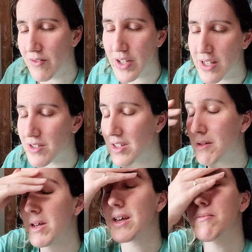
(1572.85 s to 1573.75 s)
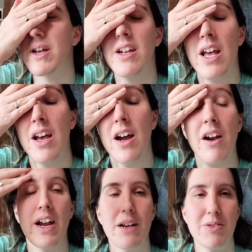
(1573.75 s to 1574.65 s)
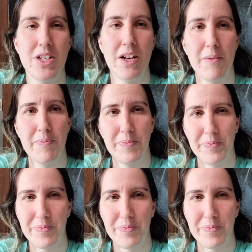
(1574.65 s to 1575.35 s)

video, so that might get banned. All right, I'm gonna shut up.